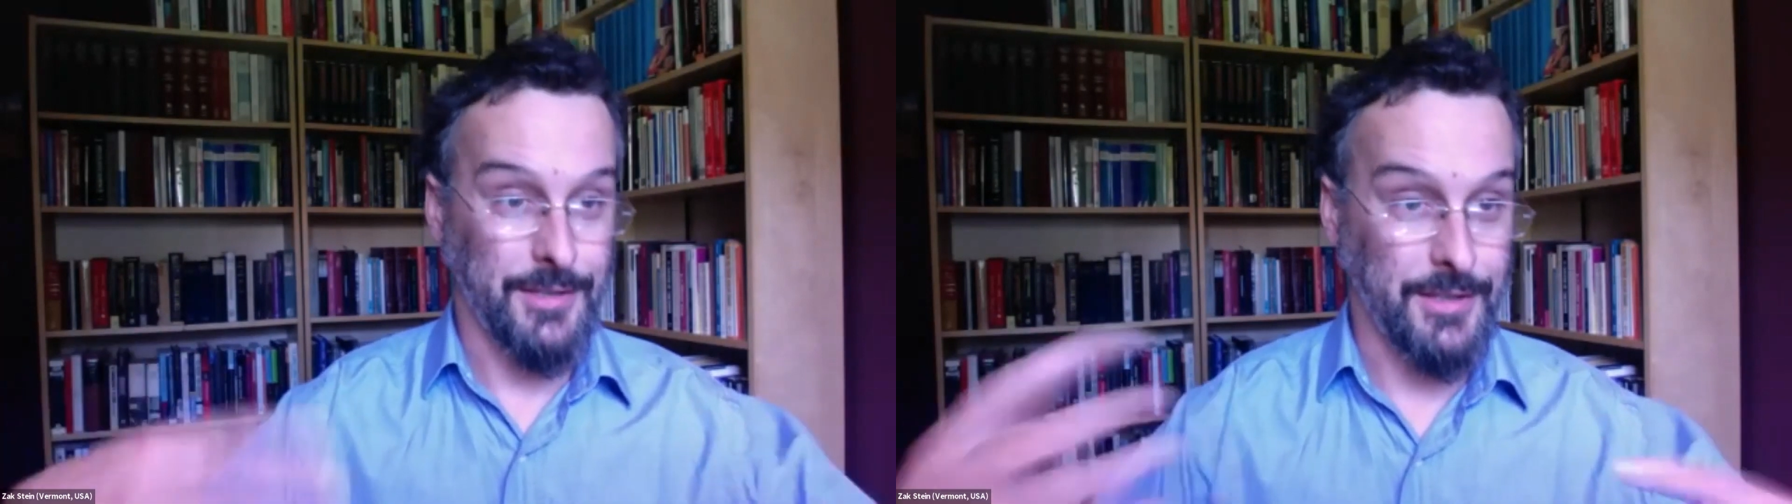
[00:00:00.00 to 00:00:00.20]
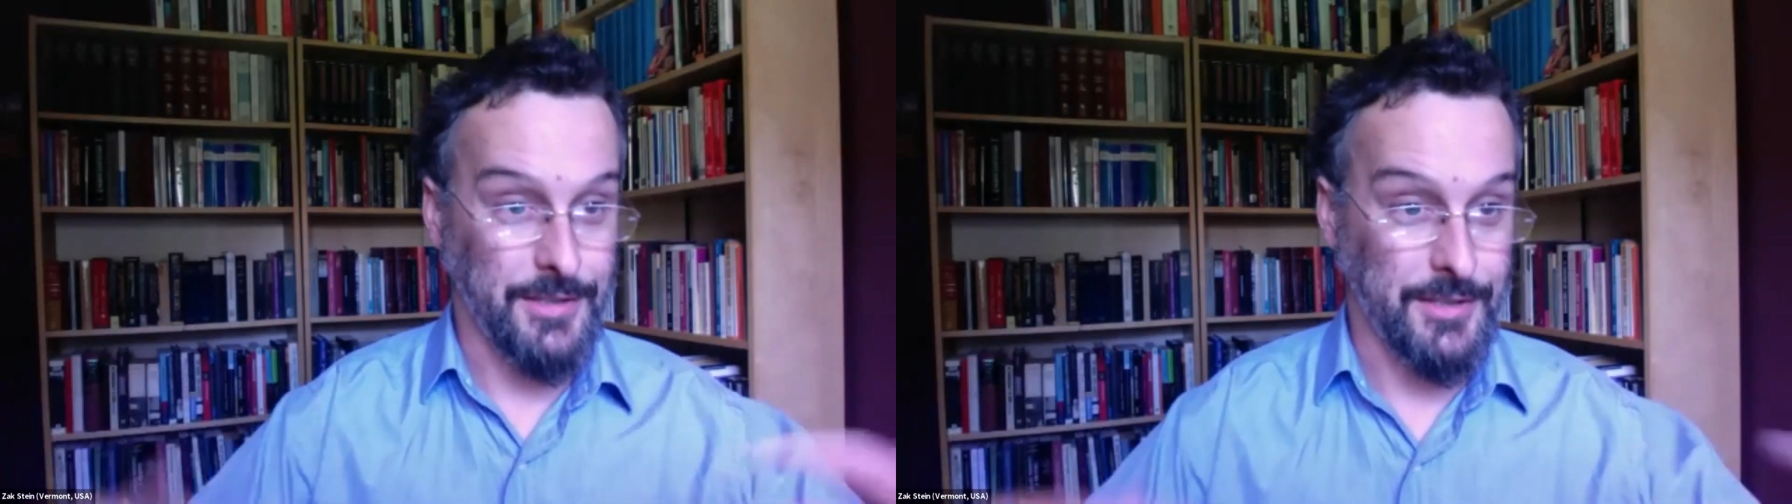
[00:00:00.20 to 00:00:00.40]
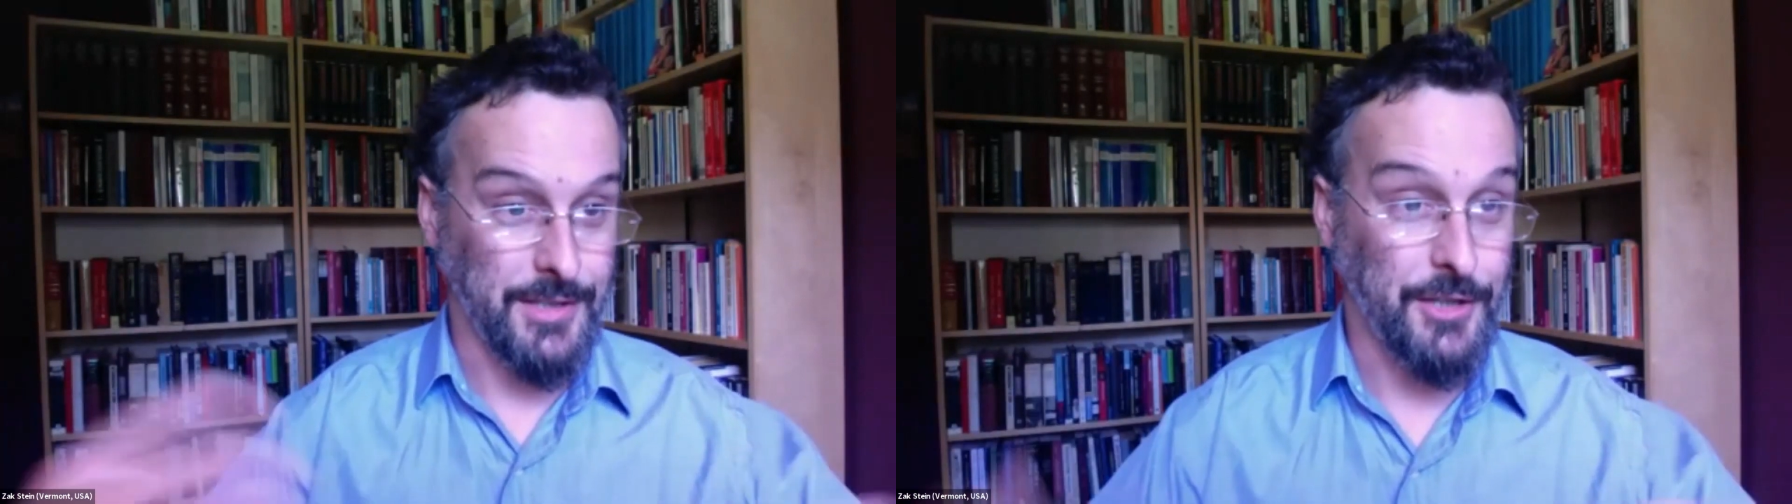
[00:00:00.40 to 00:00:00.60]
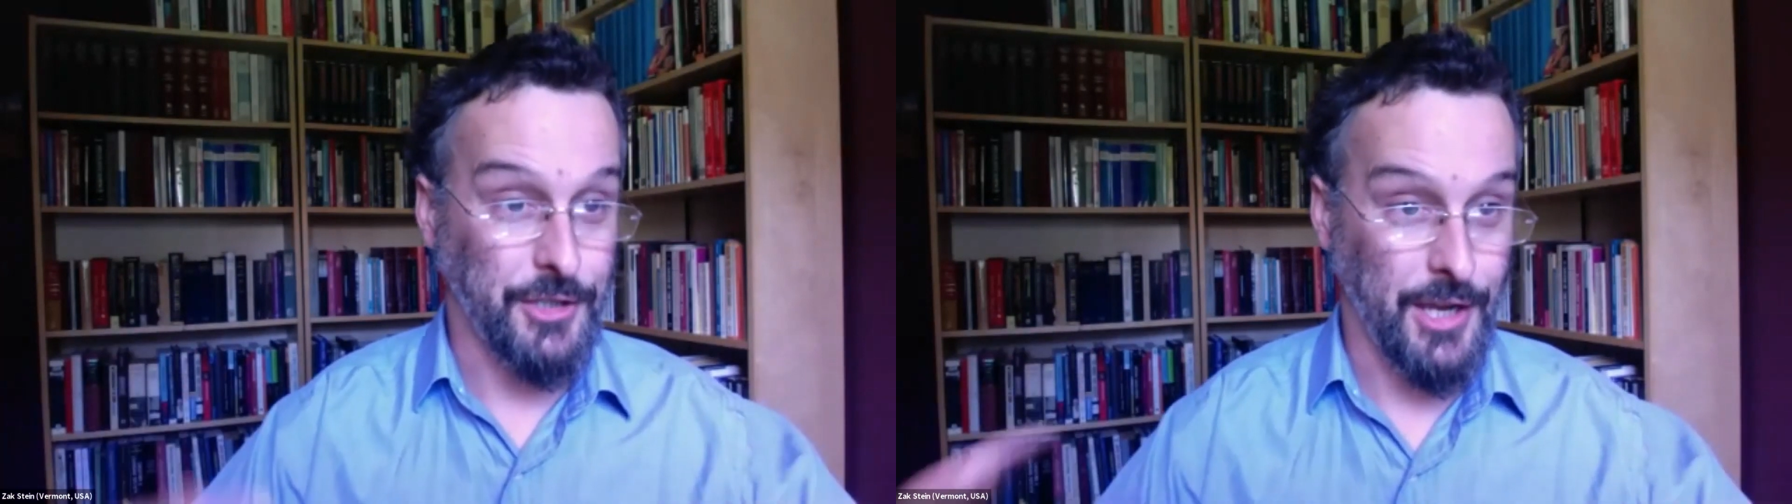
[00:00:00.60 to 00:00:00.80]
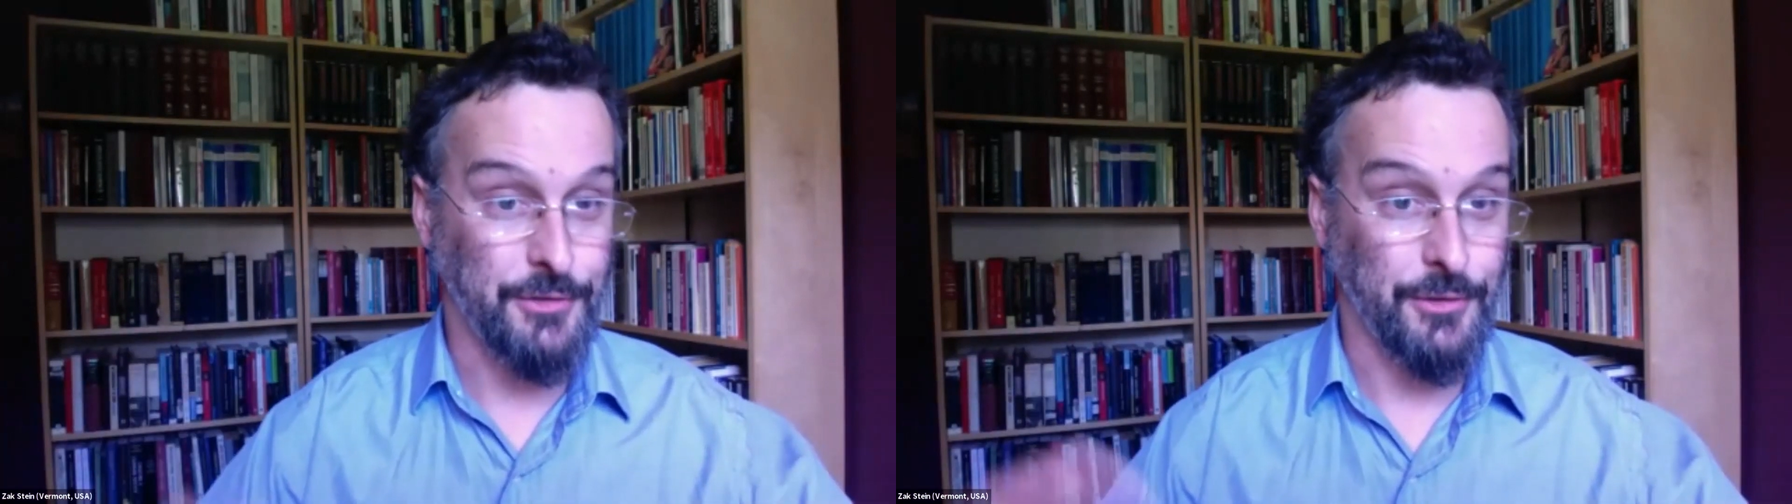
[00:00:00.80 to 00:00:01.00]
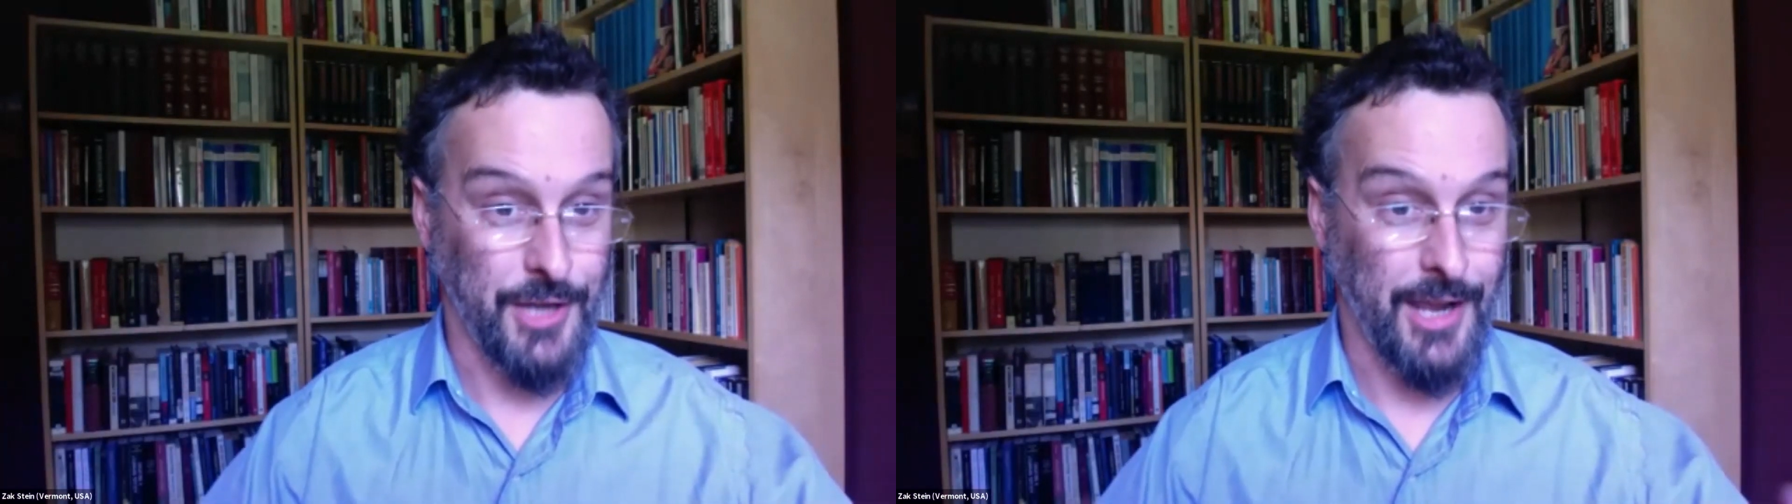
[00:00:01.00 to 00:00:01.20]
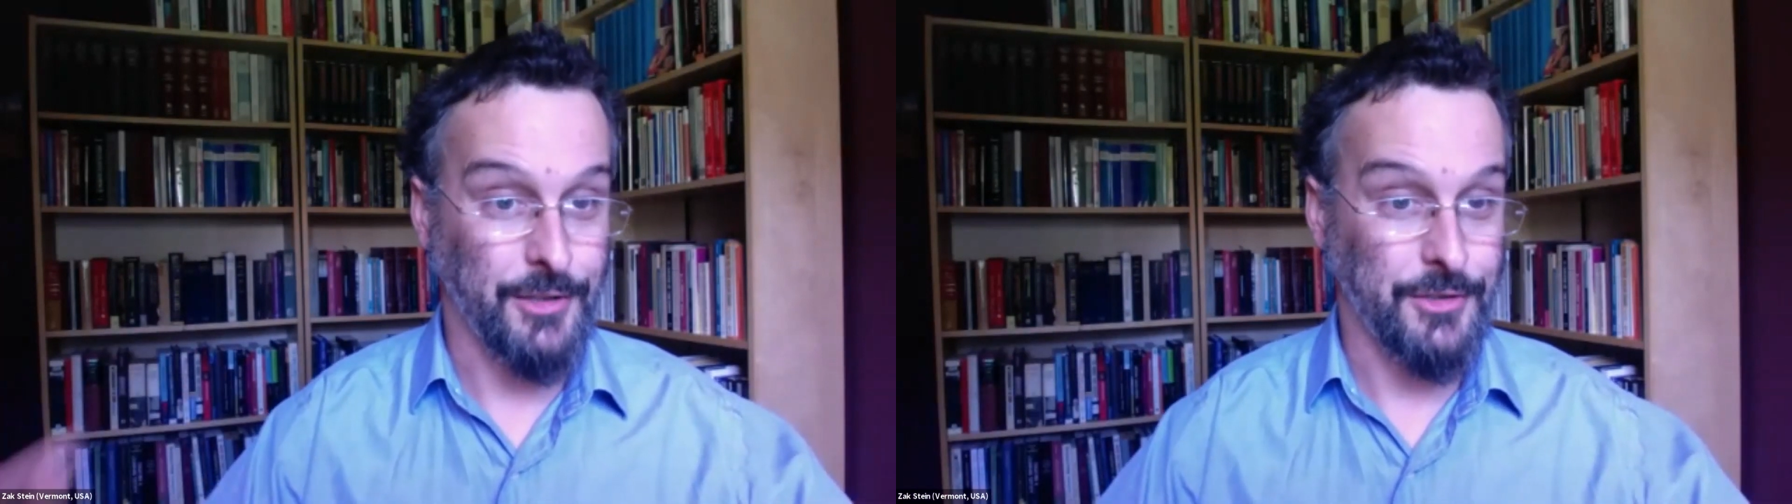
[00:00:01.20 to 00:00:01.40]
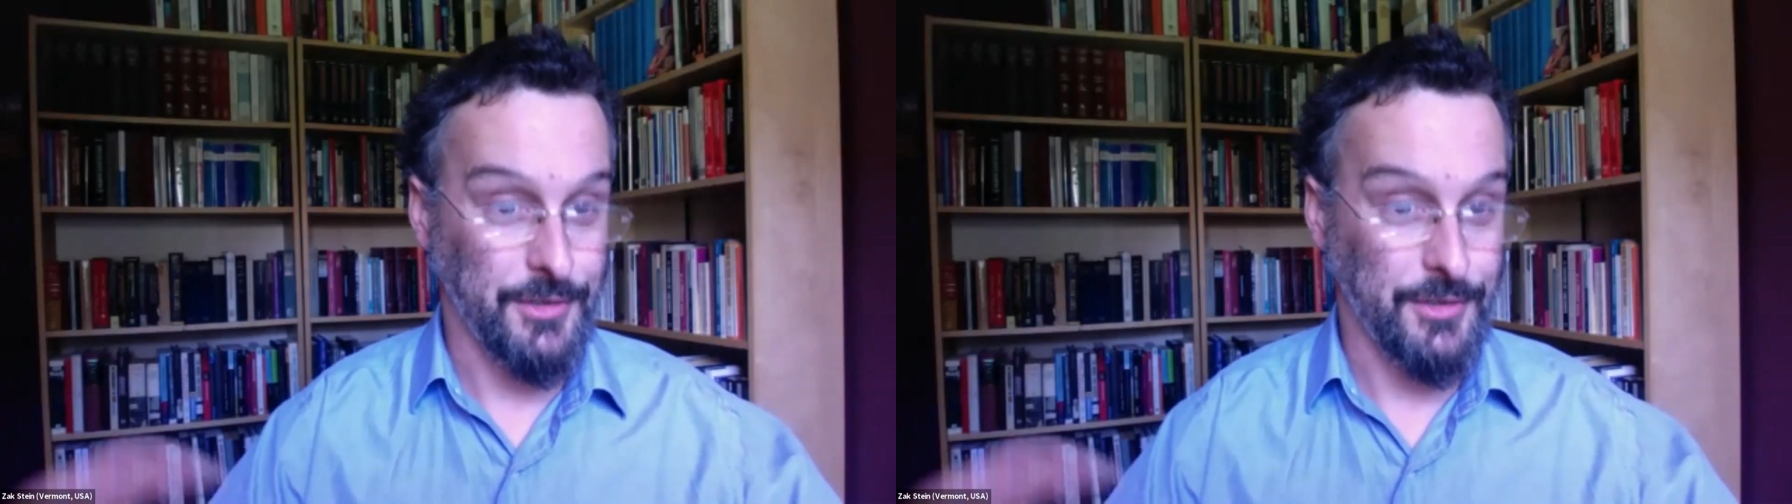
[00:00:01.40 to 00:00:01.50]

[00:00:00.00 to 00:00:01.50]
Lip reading: And this is an educational challenge.